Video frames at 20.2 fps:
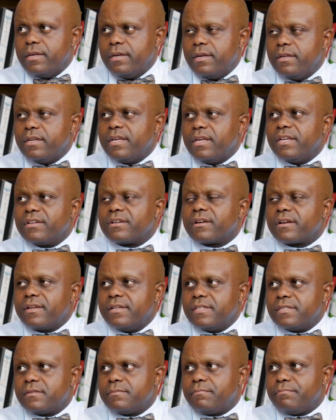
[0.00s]

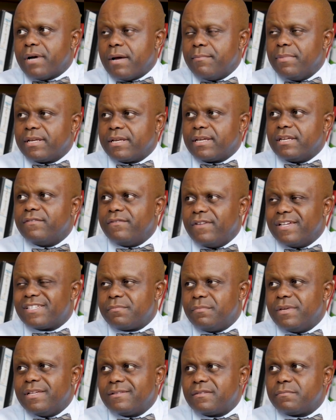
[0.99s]
increase public
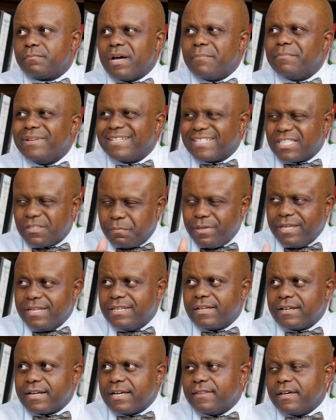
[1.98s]
investments, public
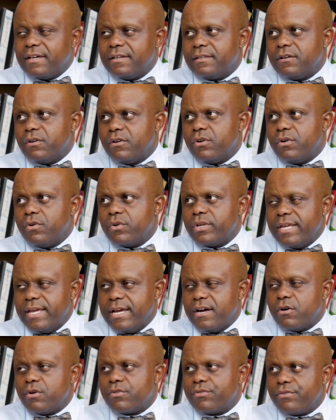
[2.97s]
spending rather, on
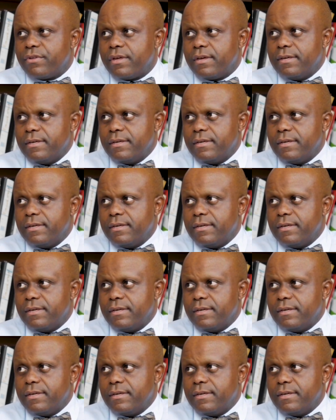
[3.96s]
health,